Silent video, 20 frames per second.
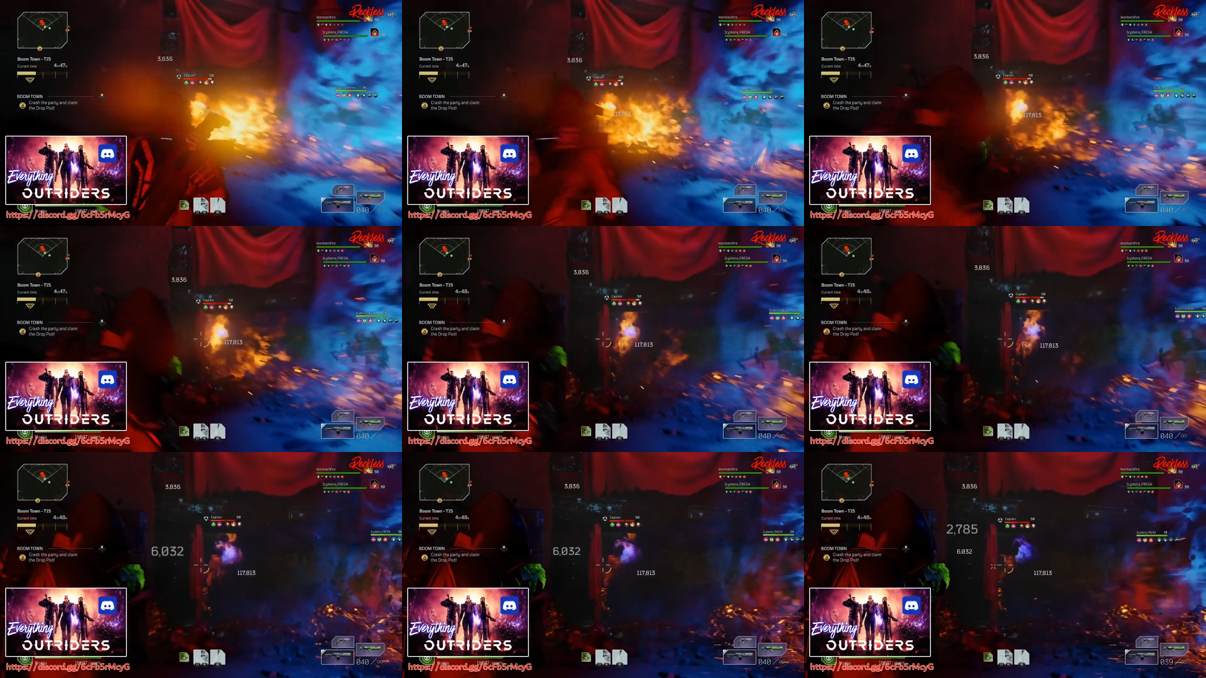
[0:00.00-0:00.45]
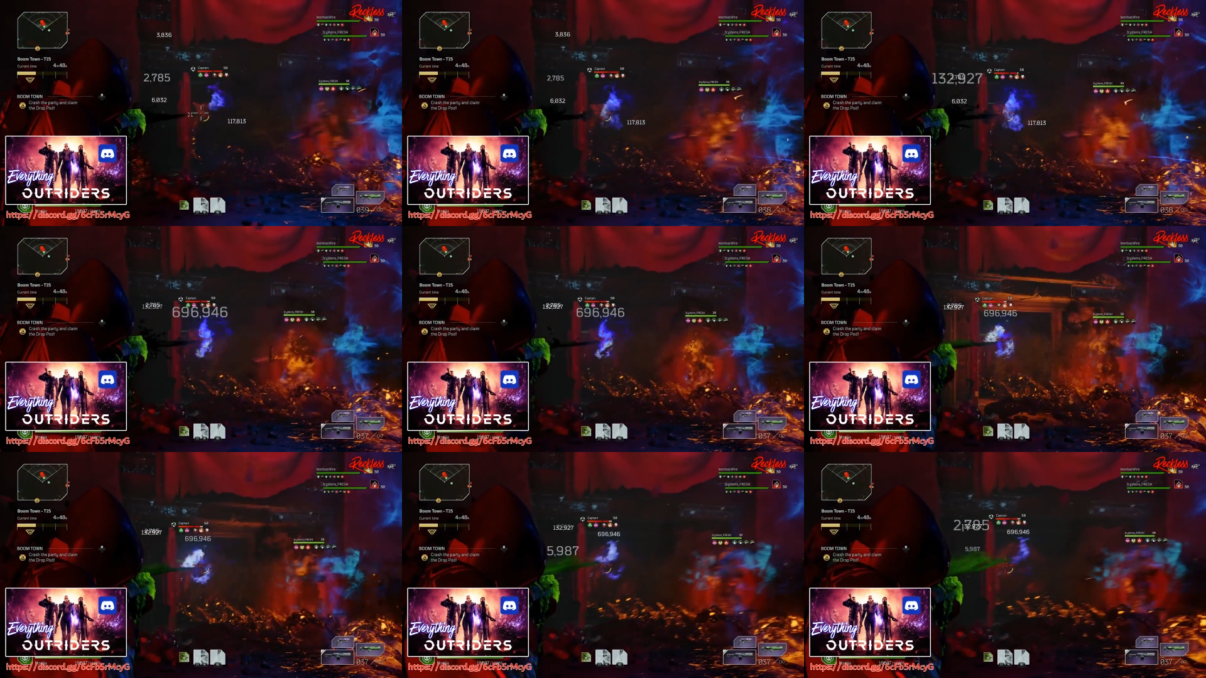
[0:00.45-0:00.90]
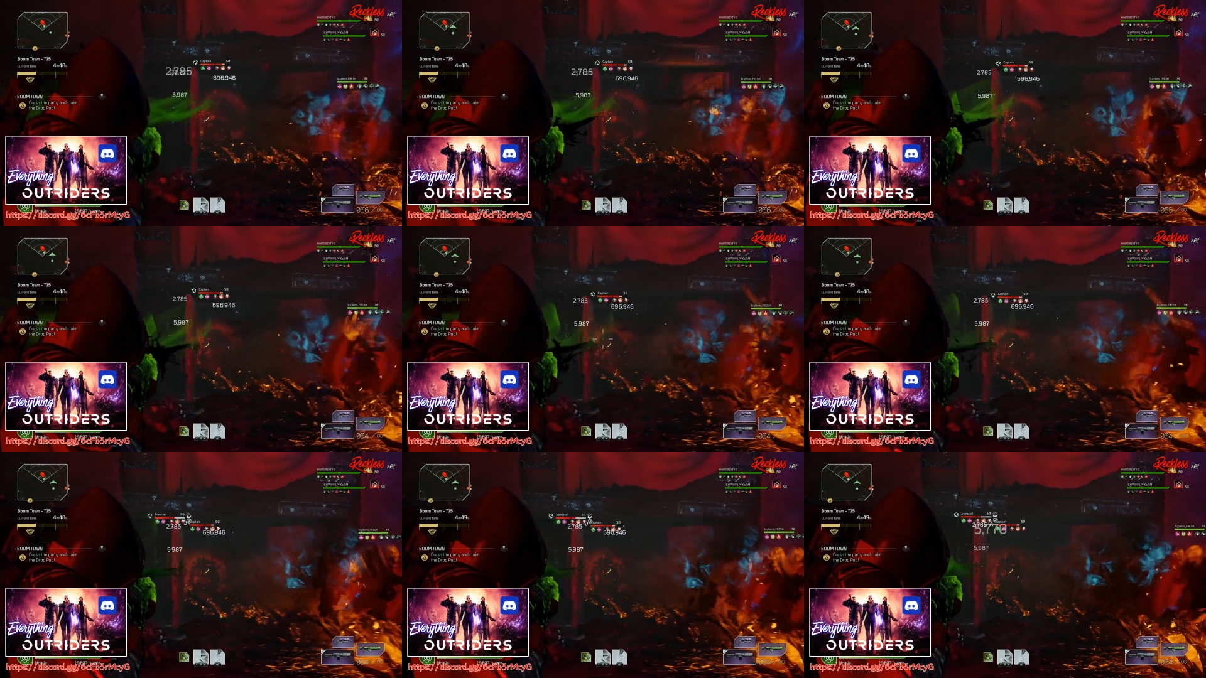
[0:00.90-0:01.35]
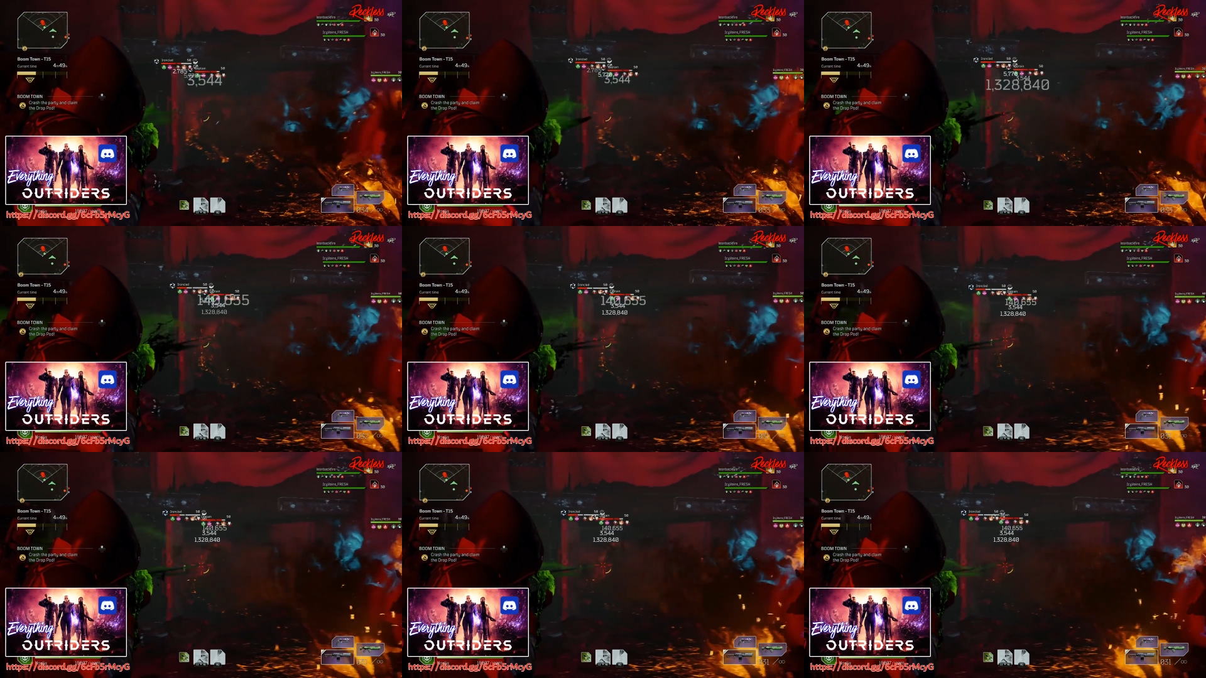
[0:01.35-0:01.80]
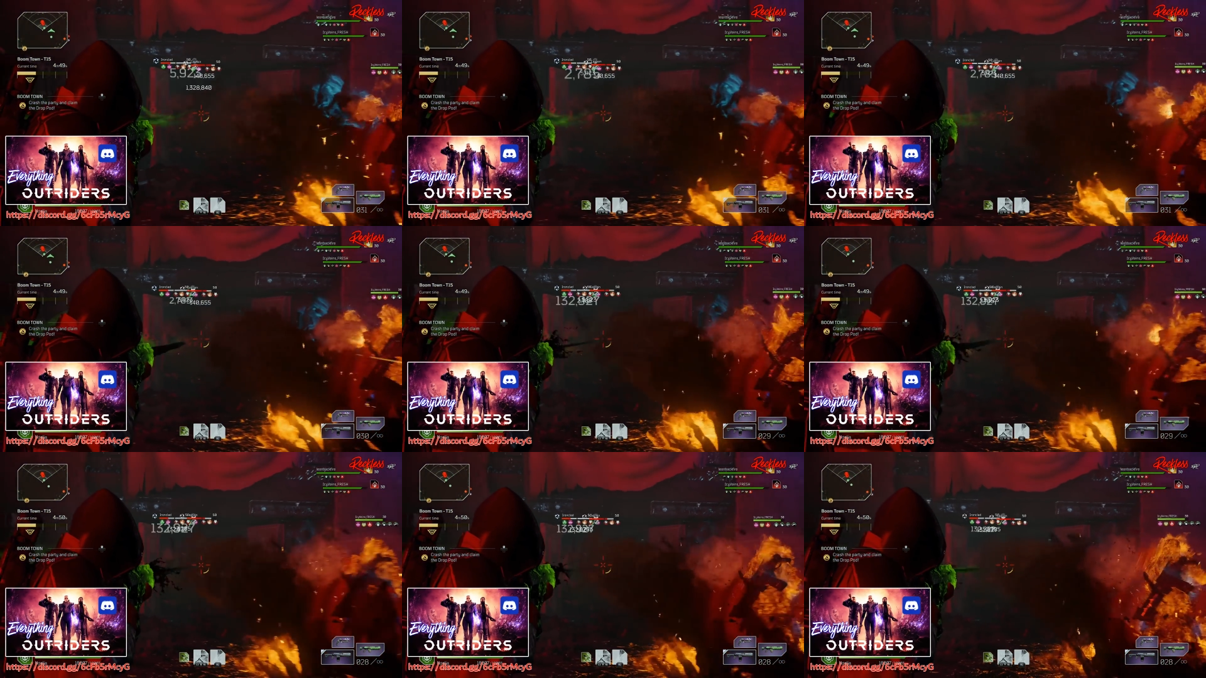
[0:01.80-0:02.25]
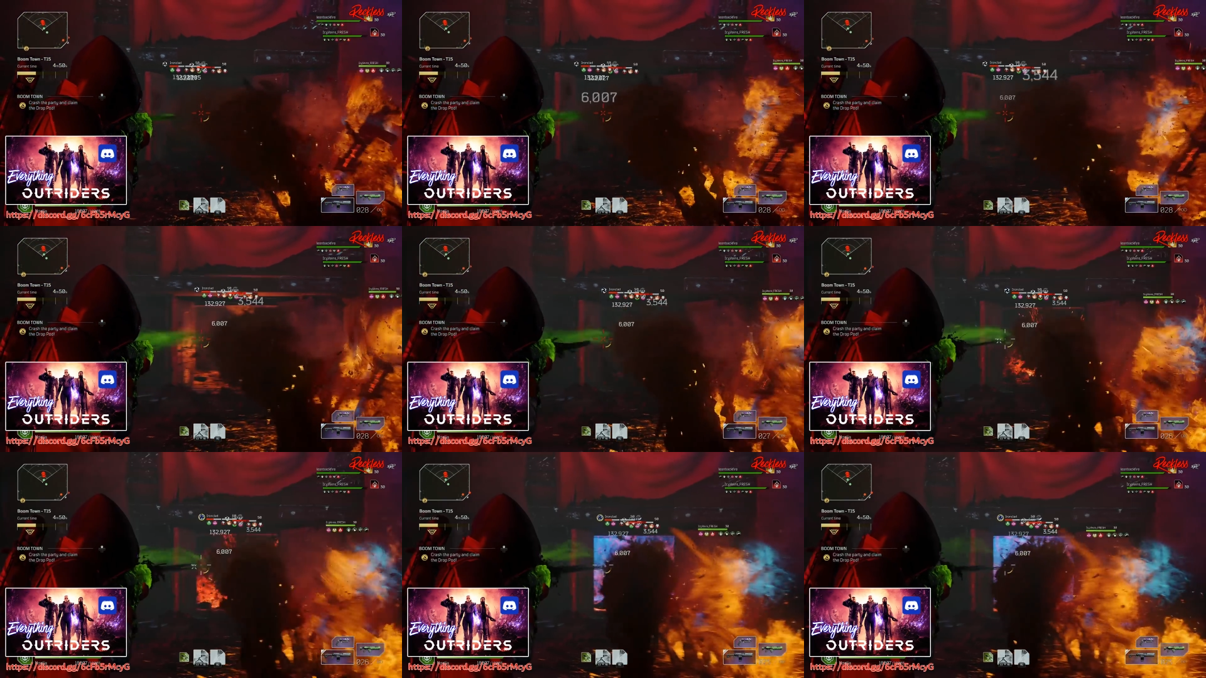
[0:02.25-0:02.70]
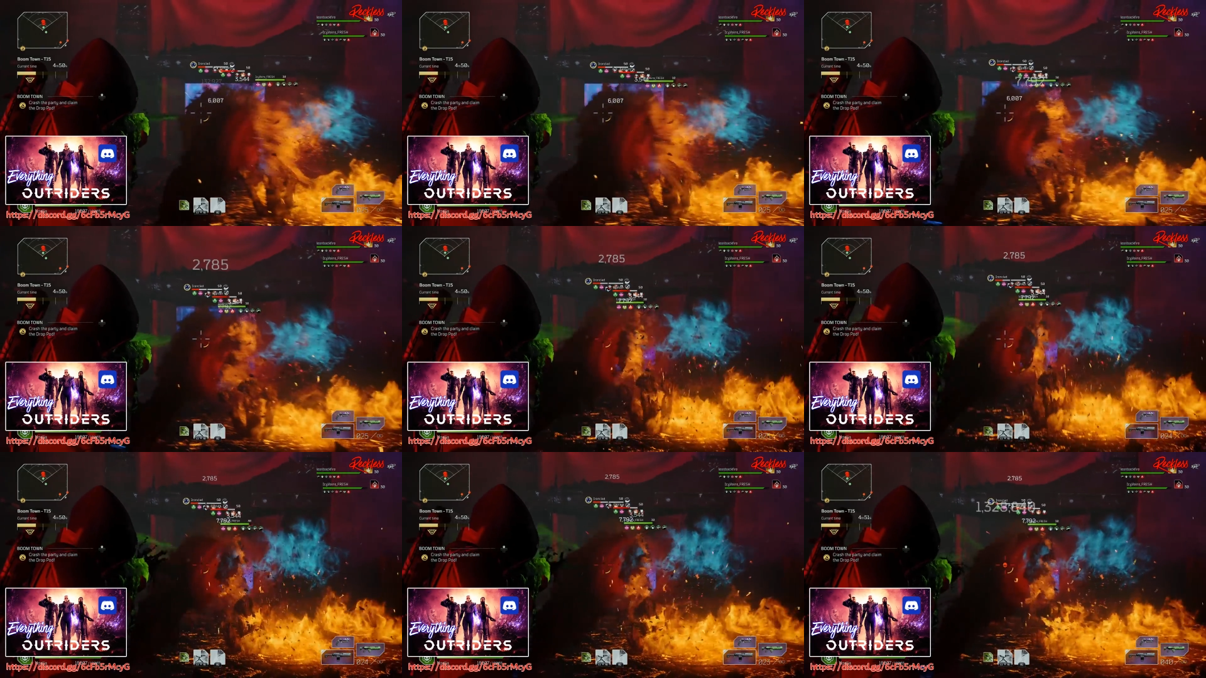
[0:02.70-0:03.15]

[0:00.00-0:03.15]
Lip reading: (no speaker visible)